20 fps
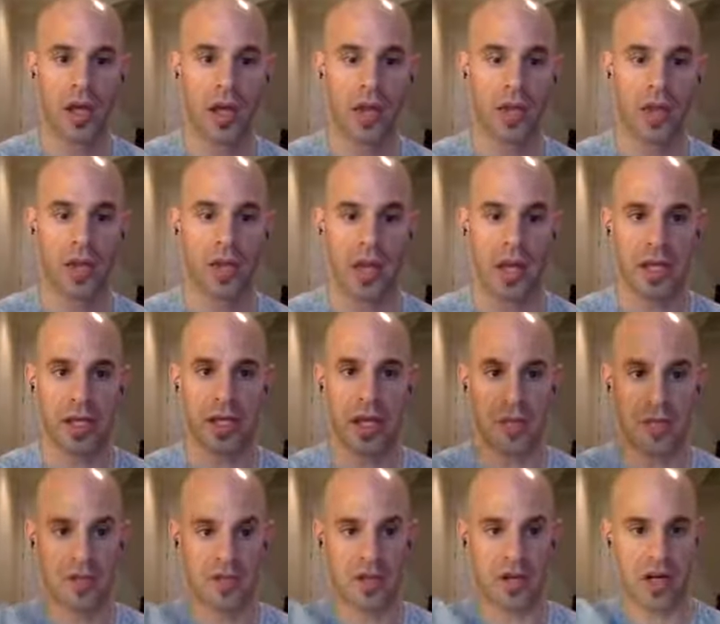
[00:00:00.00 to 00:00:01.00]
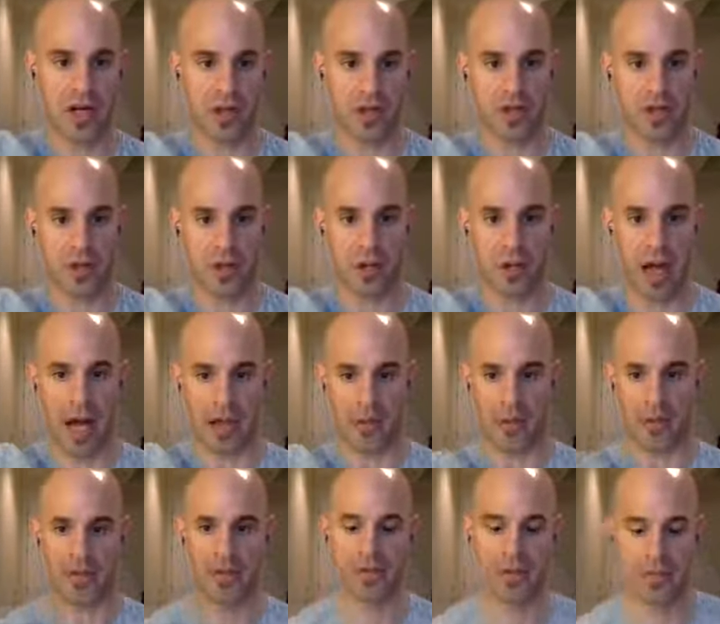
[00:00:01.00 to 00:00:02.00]
the income is starting to go
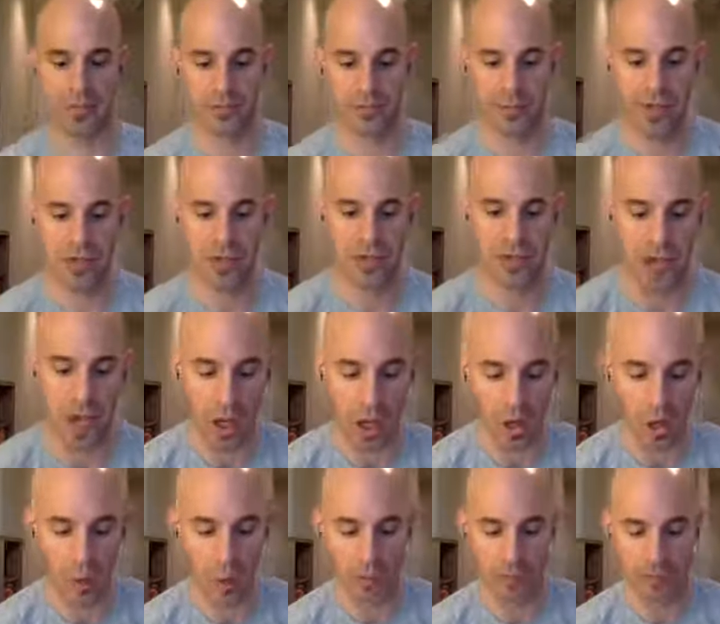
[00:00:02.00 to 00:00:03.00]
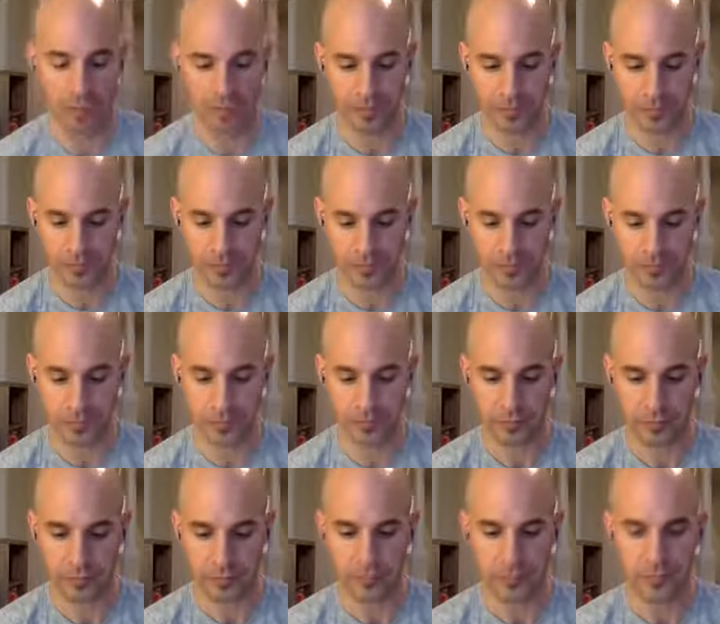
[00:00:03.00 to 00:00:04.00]
backwards. So
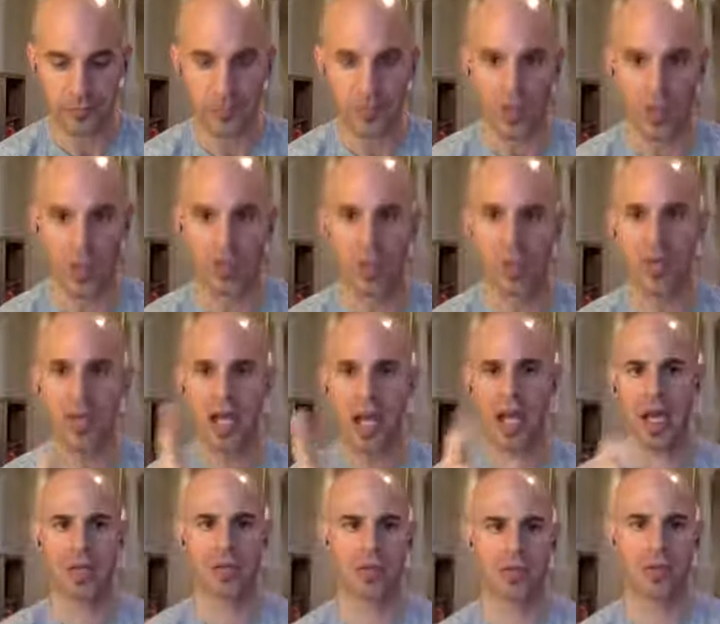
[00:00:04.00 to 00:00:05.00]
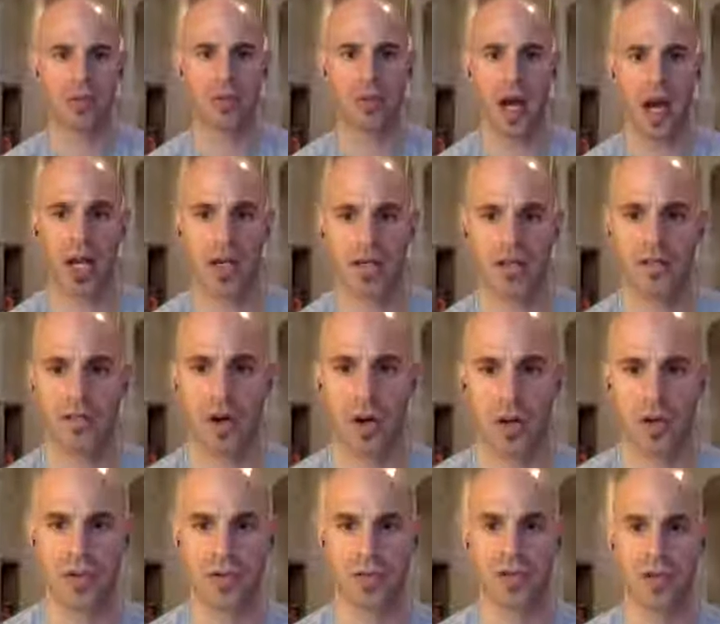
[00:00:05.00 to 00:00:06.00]
let me ask you guys
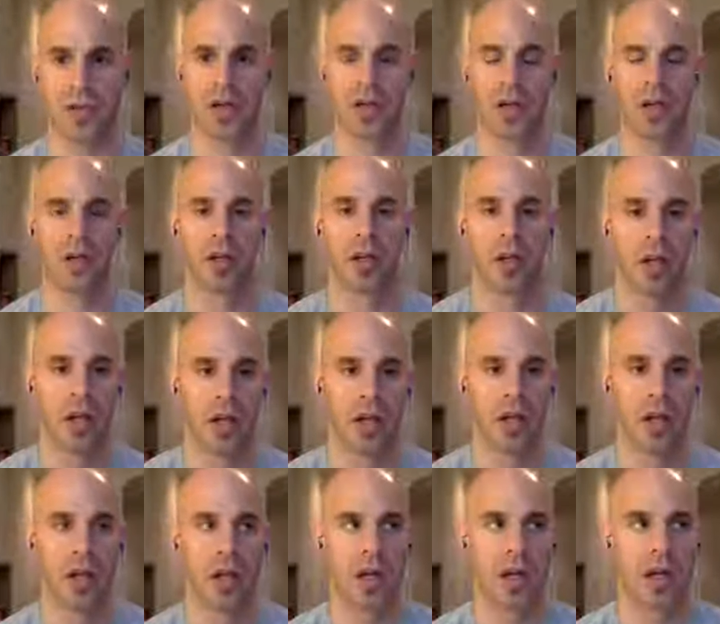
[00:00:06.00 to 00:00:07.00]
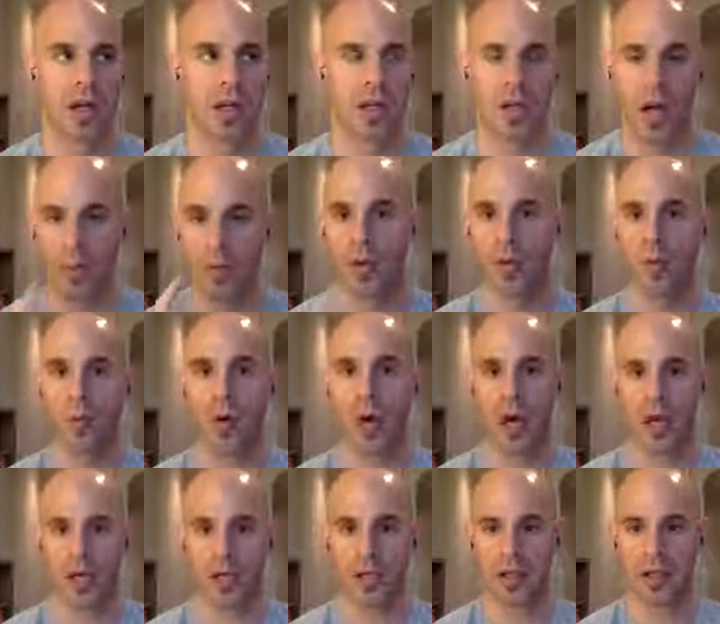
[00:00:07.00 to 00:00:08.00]
first. Number
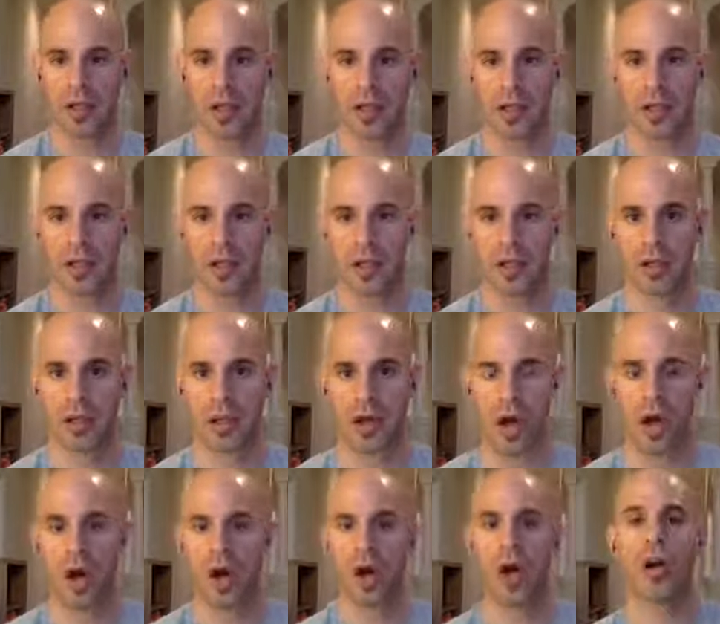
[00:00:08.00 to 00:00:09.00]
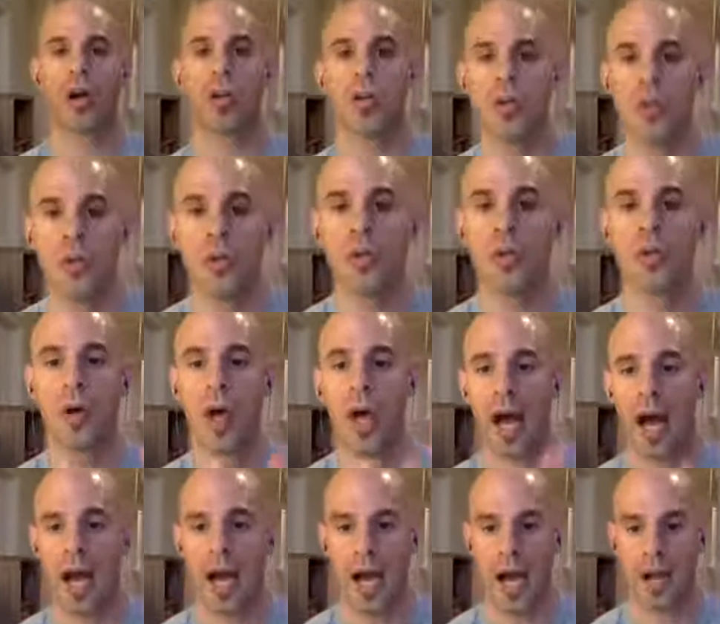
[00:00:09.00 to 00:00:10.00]
one, are you
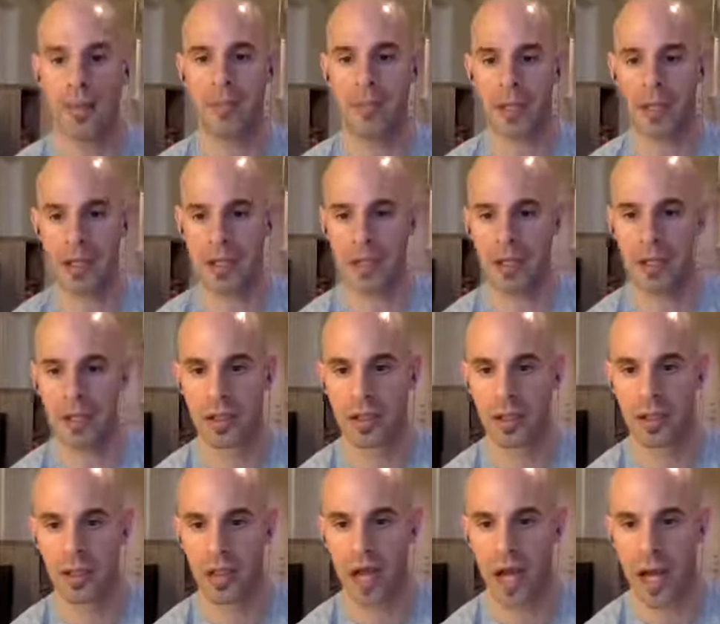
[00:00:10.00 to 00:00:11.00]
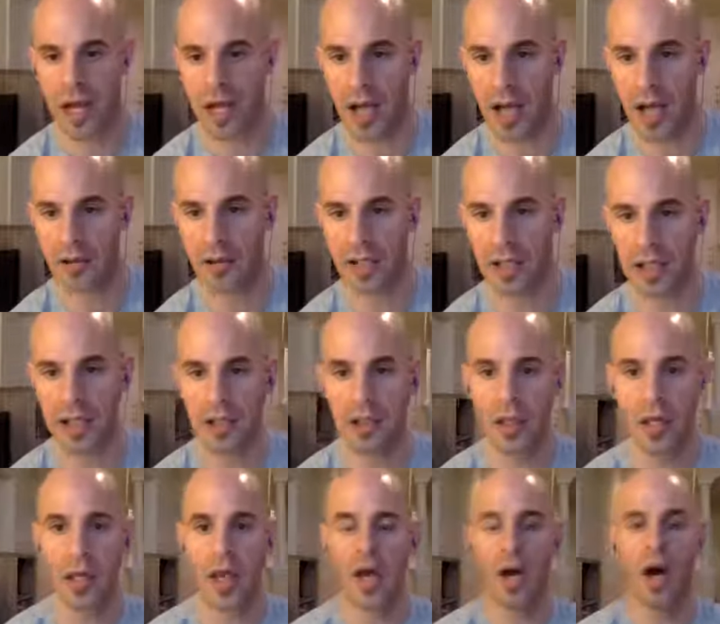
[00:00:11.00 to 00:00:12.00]
happy? Hi,
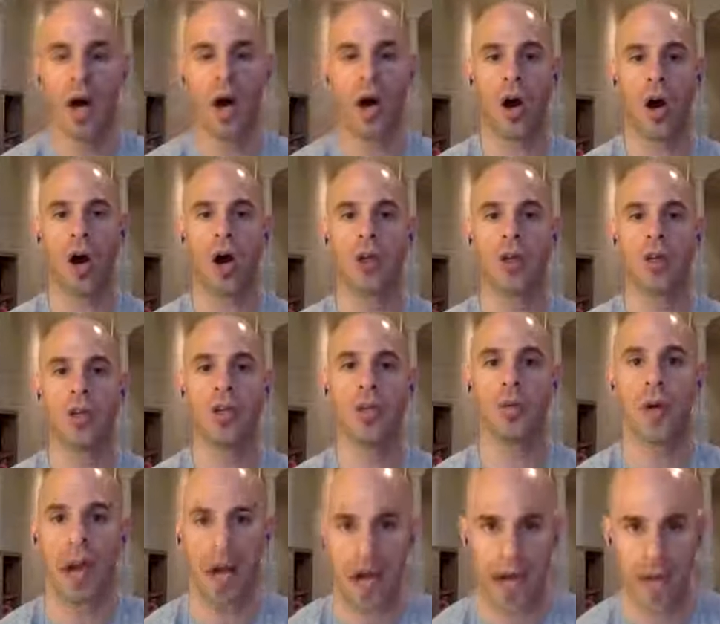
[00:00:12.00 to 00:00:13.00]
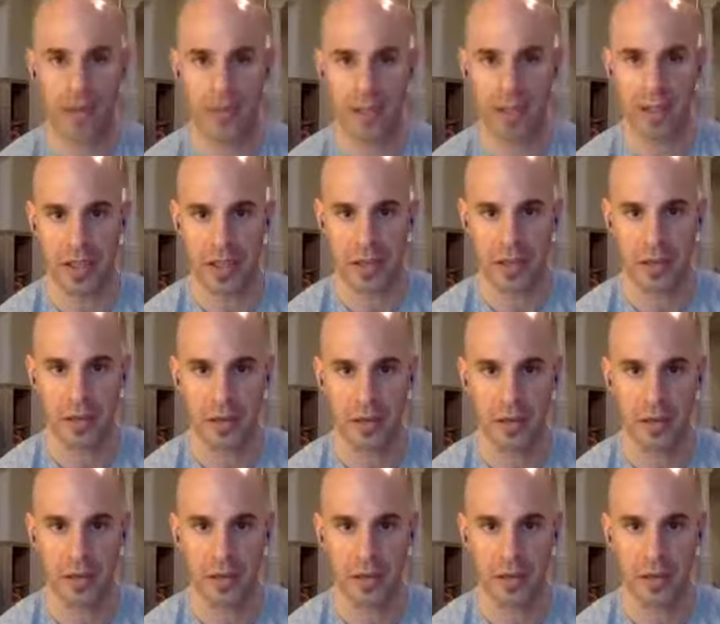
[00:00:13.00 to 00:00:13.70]
Eileen. Are you happy